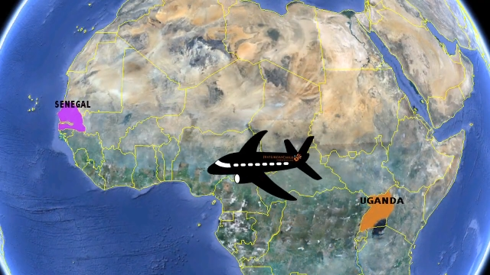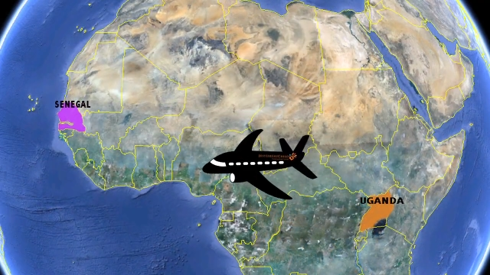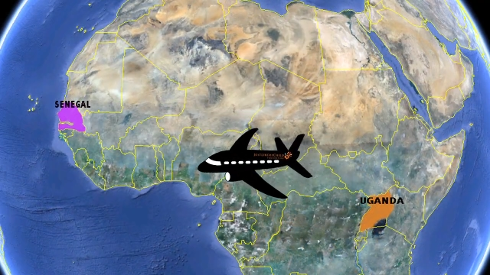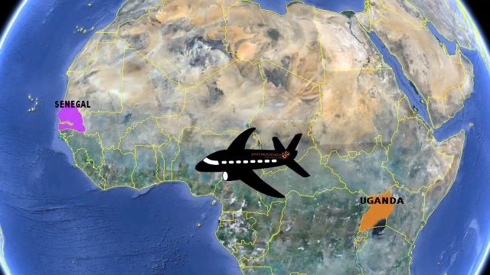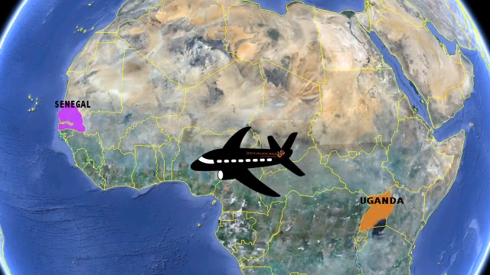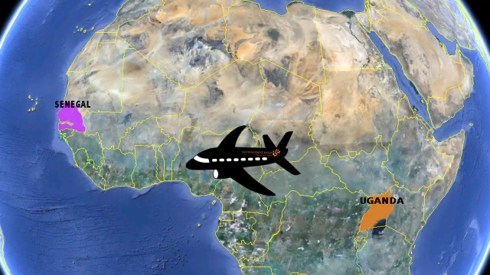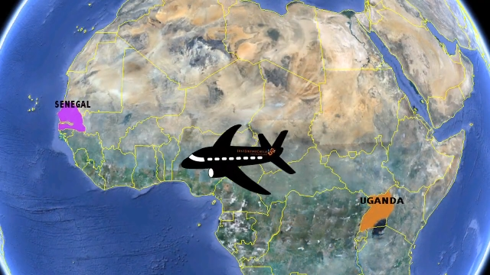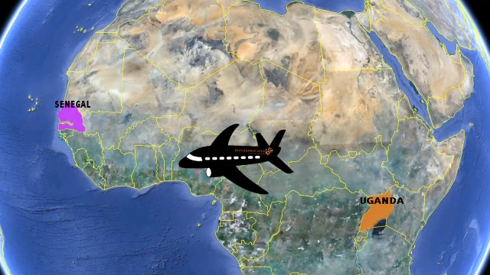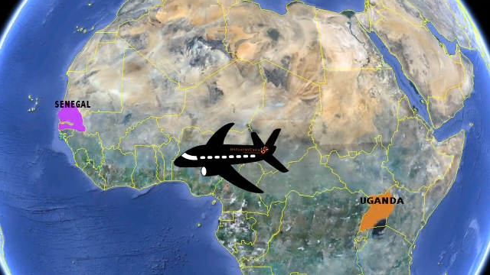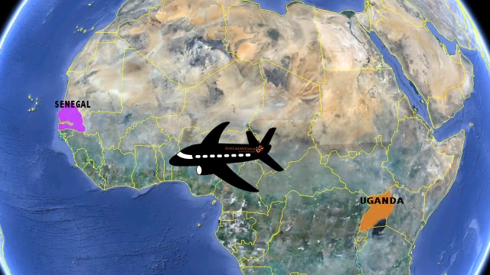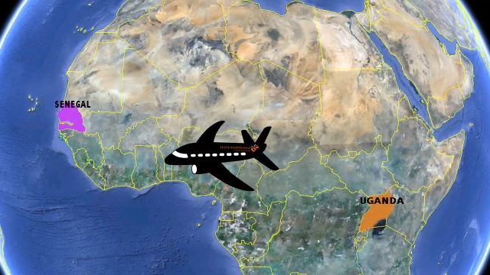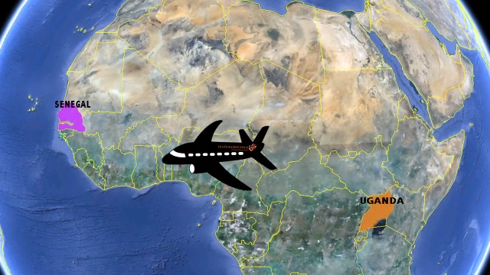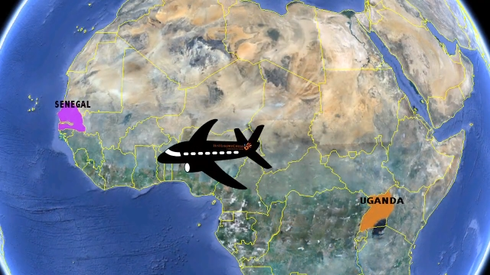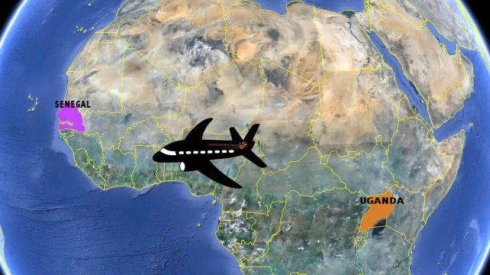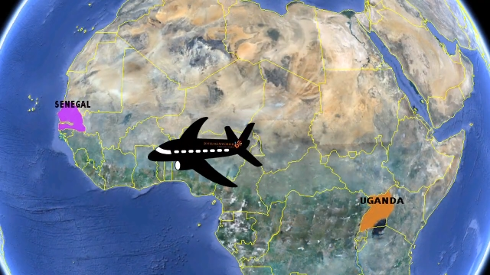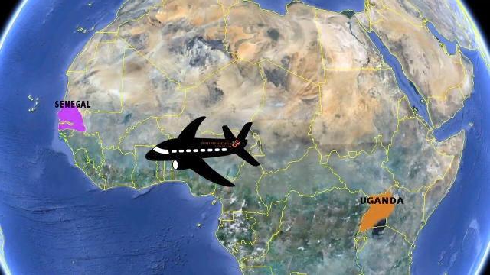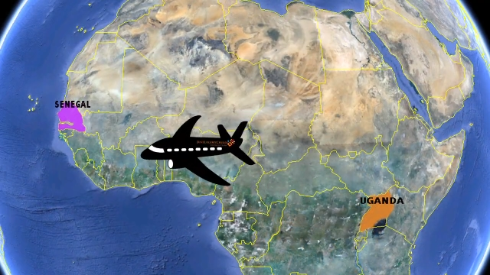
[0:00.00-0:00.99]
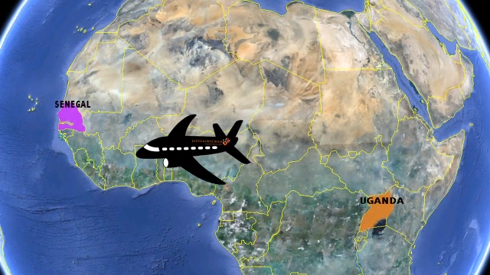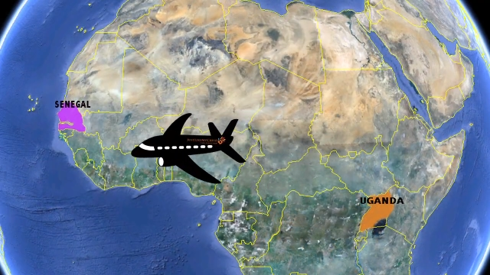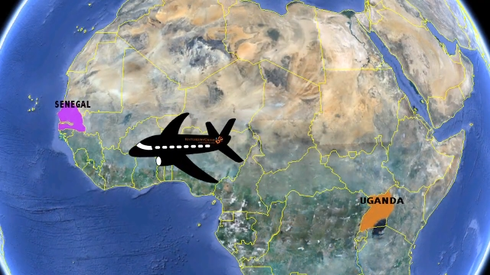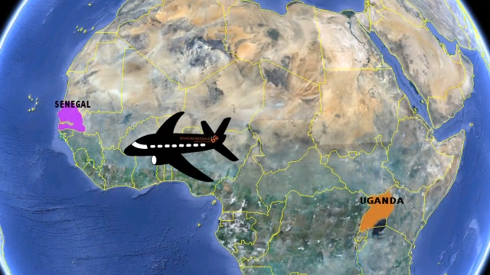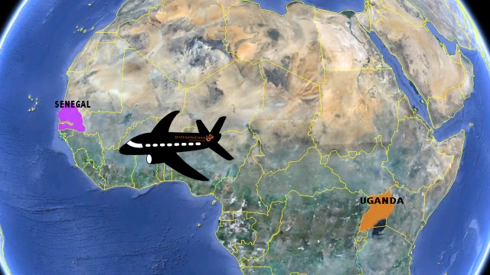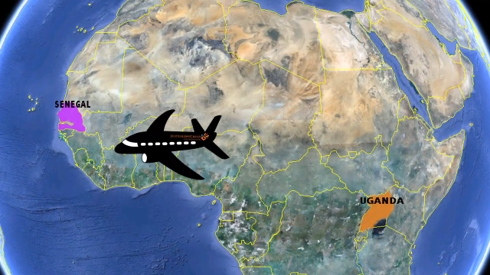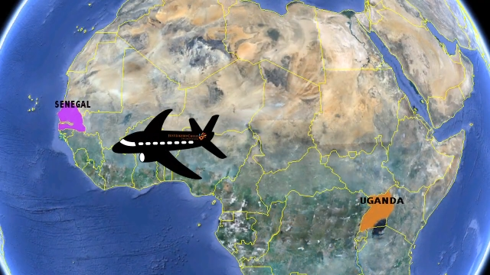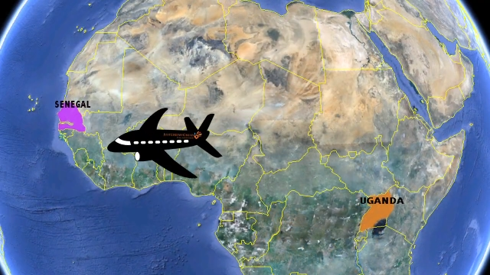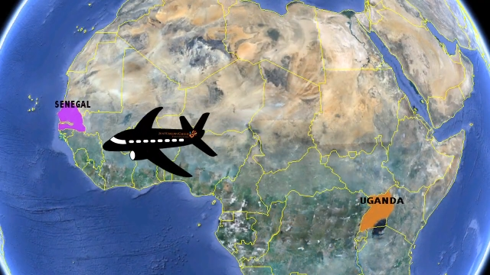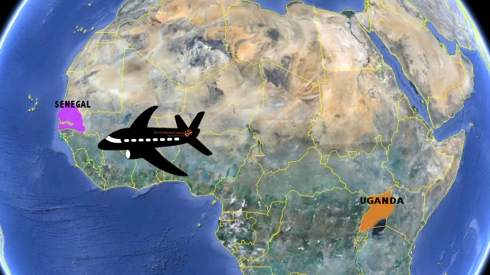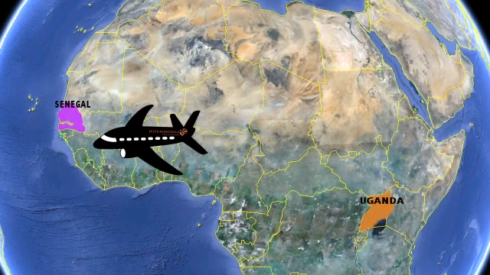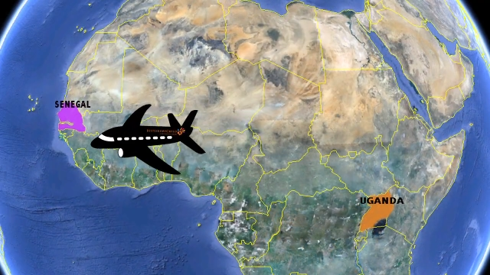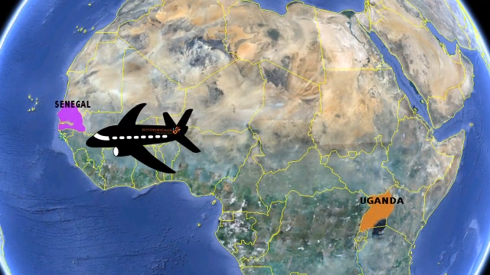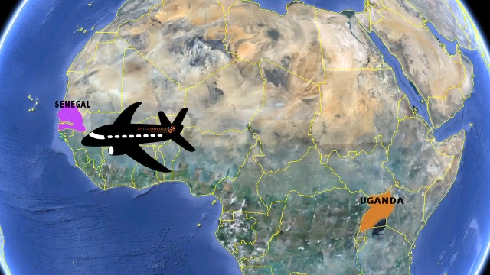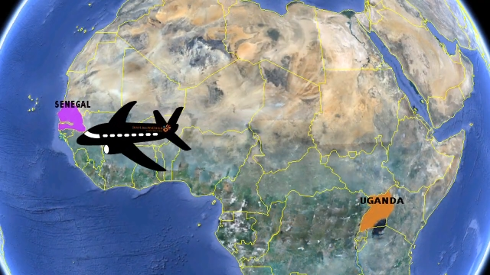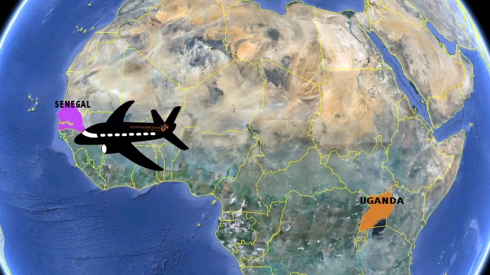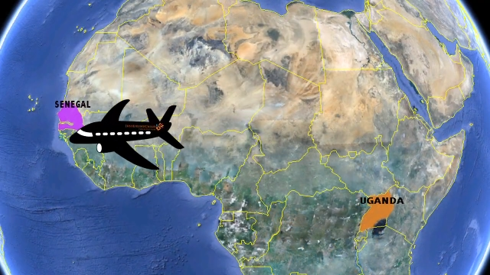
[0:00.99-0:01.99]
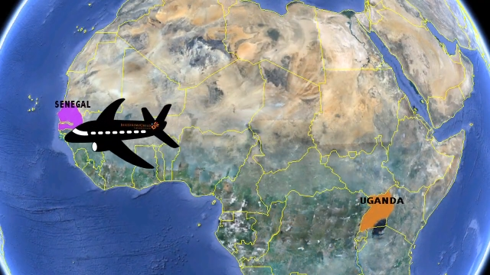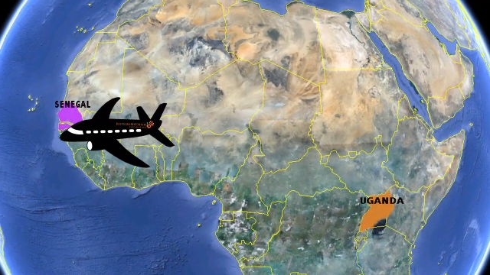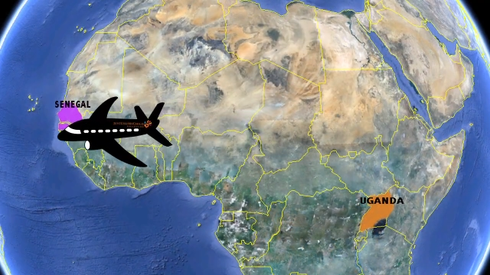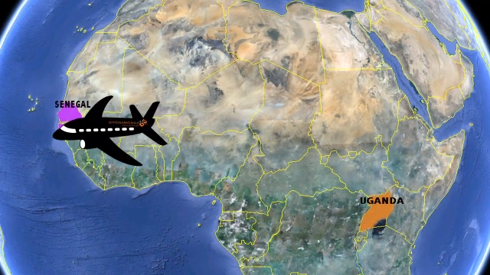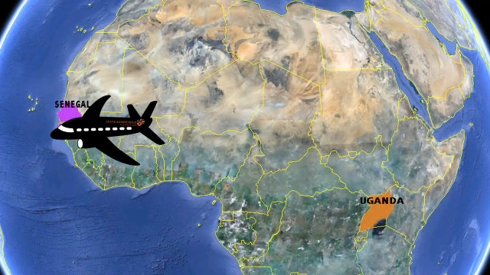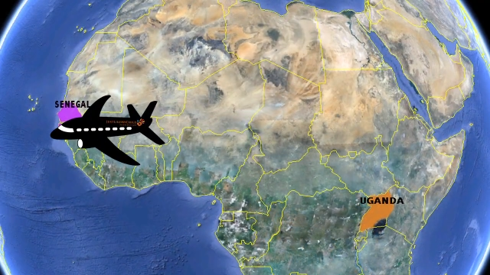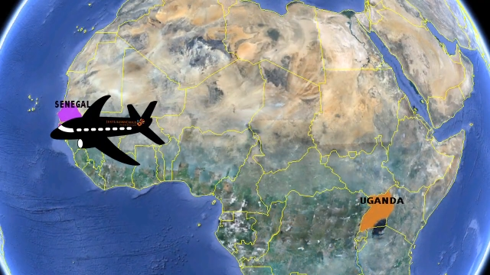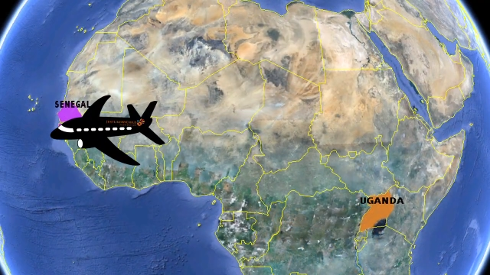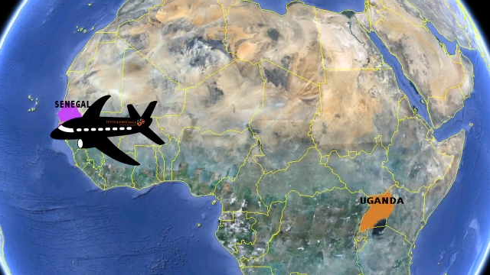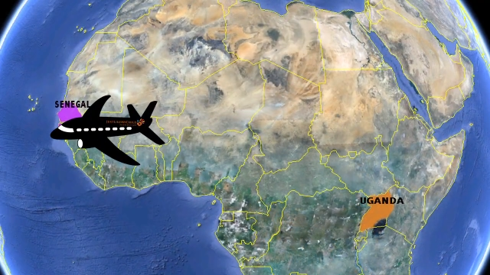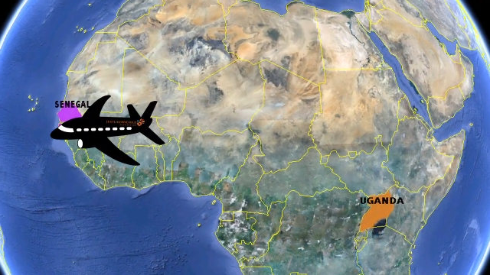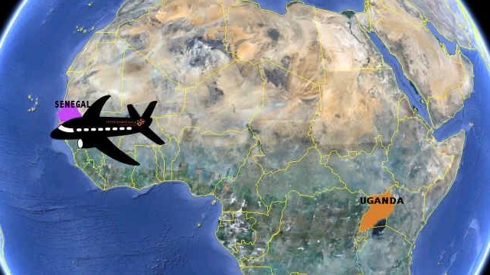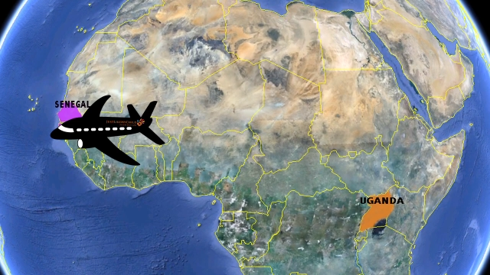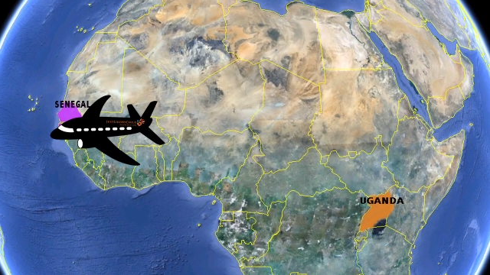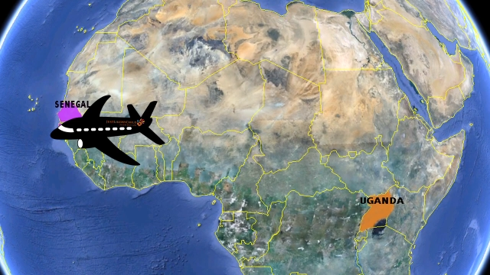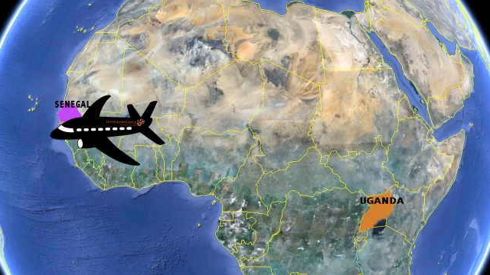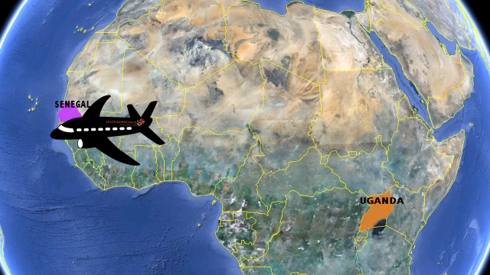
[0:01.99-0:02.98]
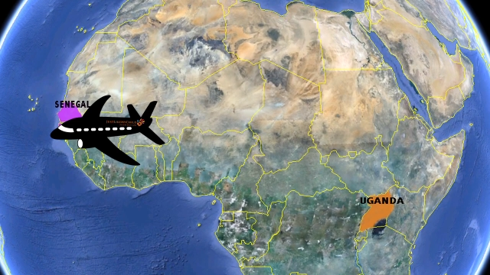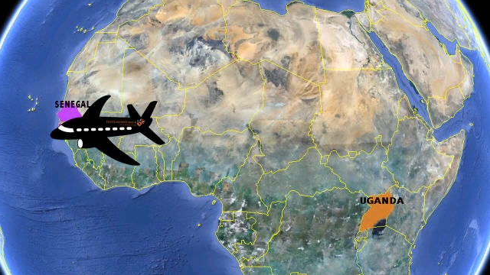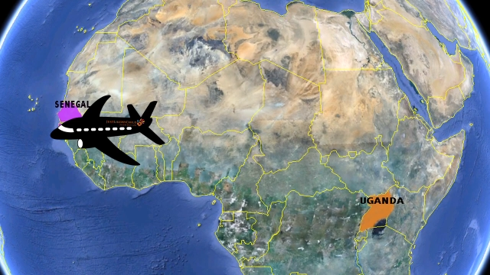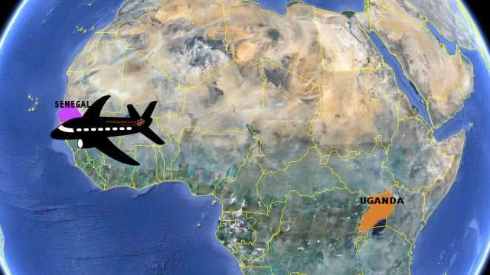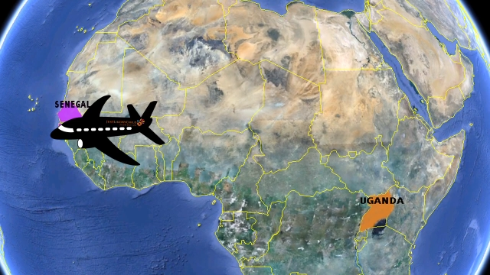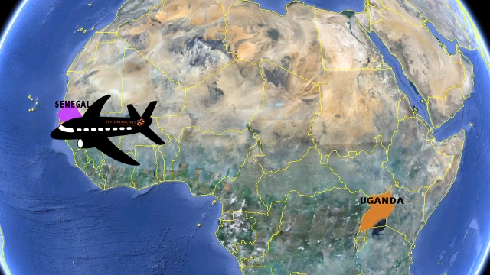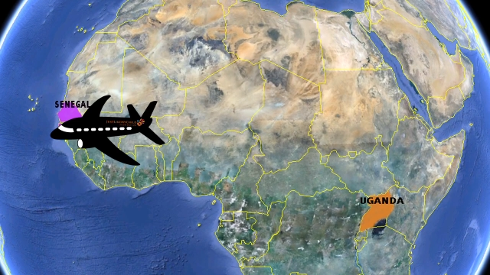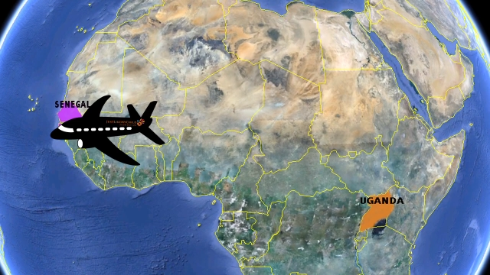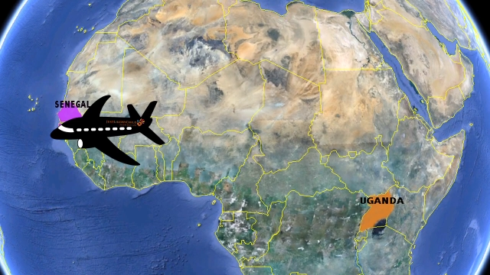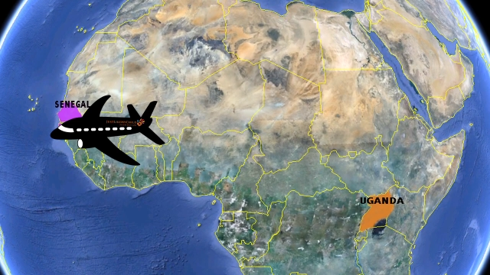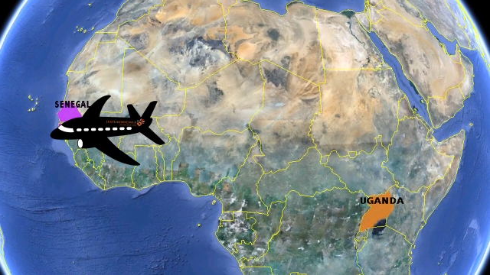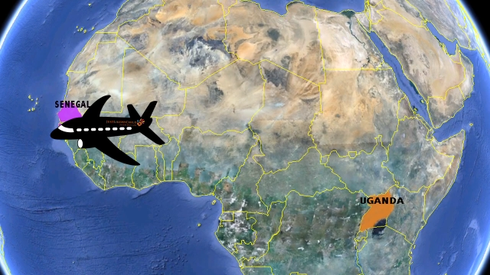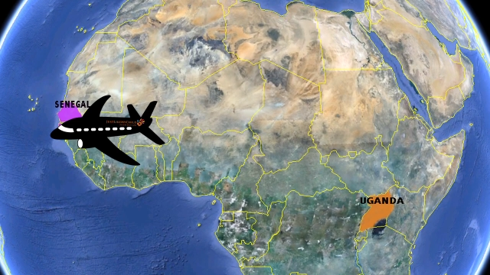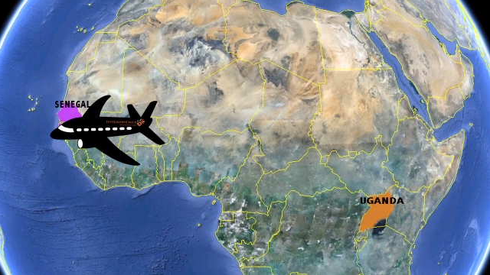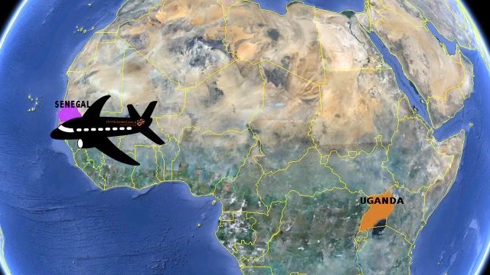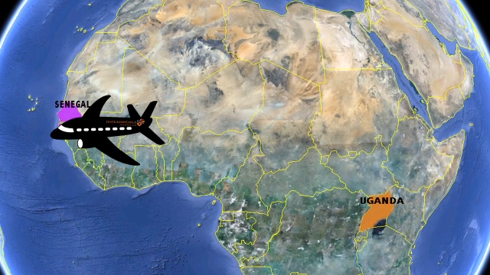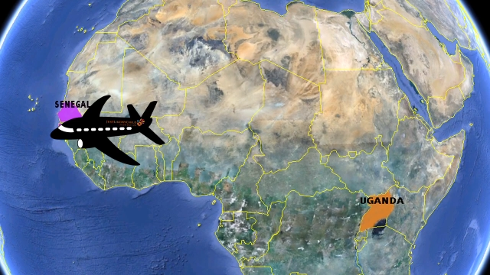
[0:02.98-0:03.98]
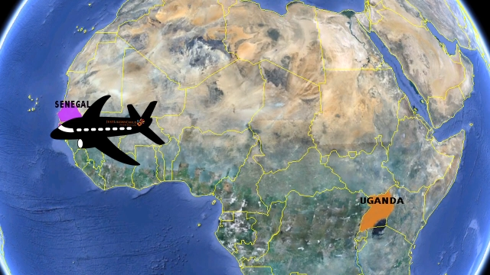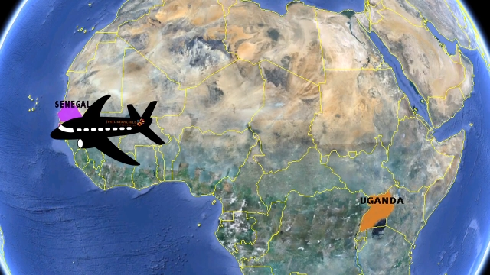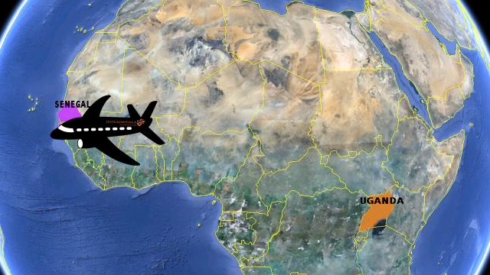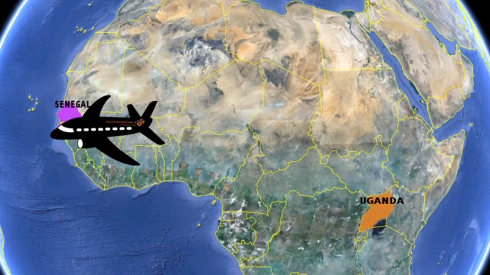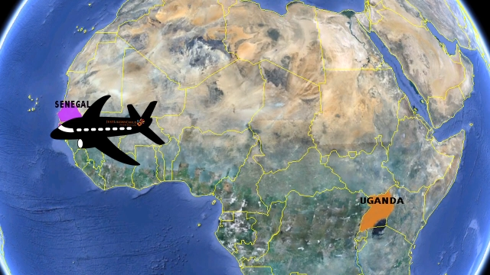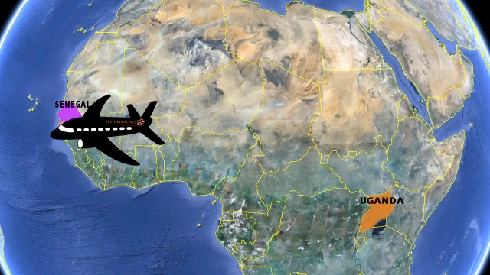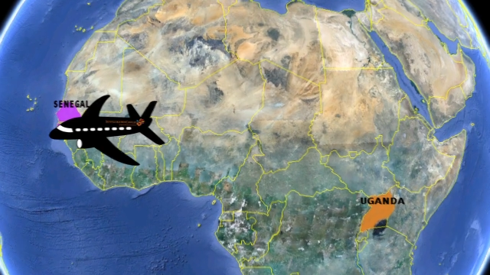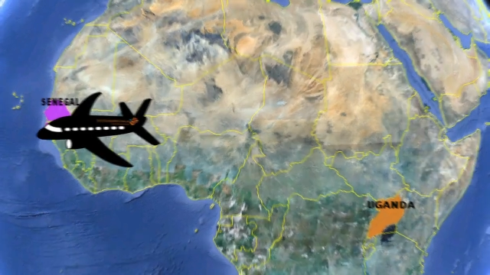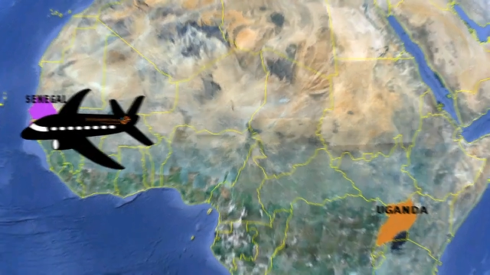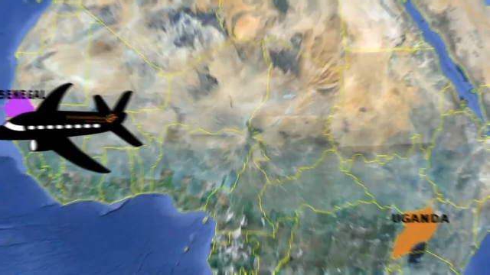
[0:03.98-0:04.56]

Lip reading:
(no speaker visible)